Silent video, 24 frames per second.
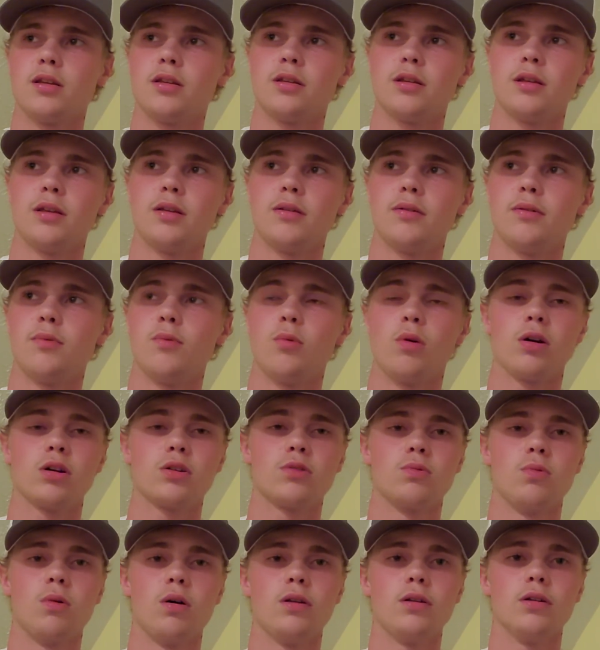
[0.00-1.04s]
it
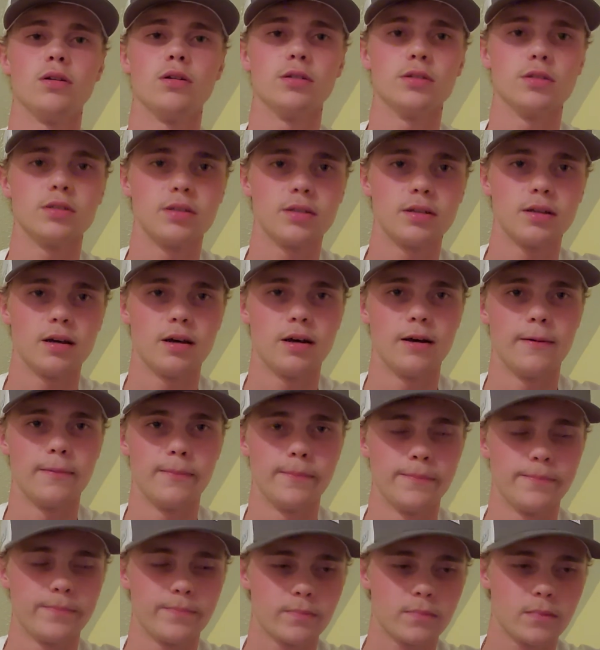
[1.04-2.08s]
works wonders.
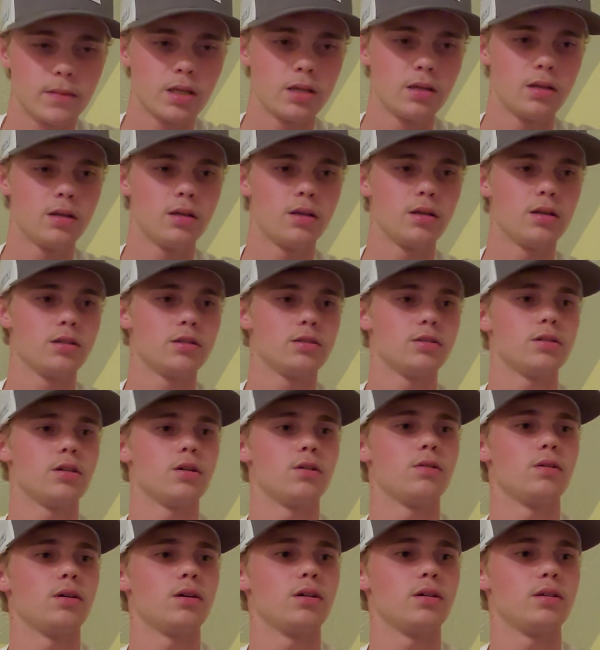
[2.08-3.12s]

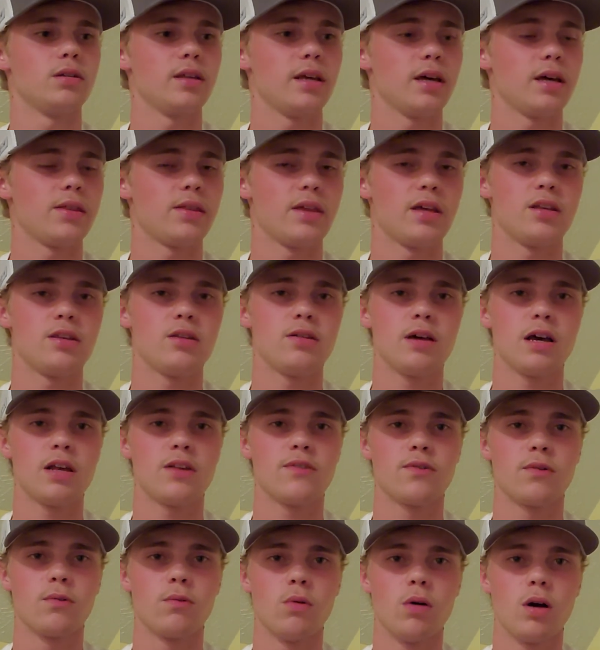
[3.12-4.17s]
So yeah, thank you guys
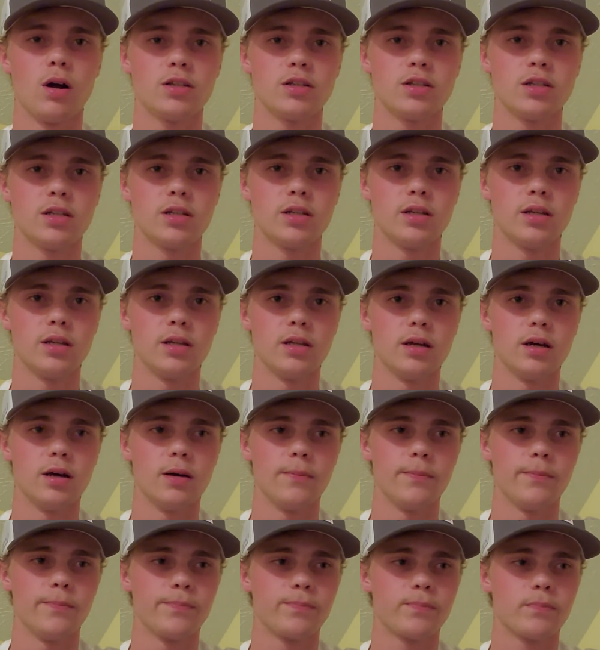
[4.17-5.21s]
for watching, and
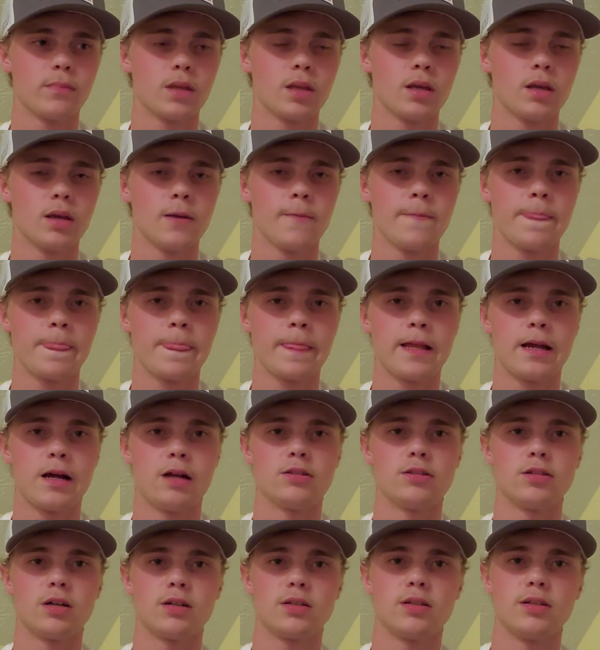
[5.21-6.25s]
I'll
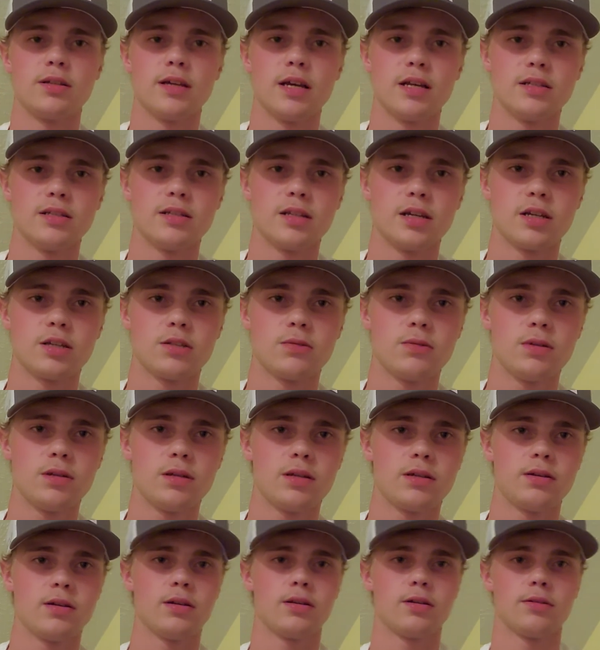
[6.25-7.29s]
talk to you guys next
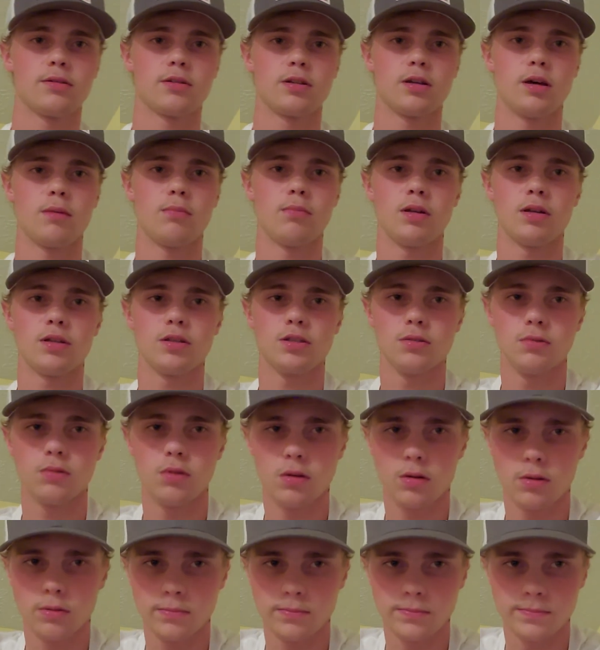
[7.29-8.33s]
week. God bless you all.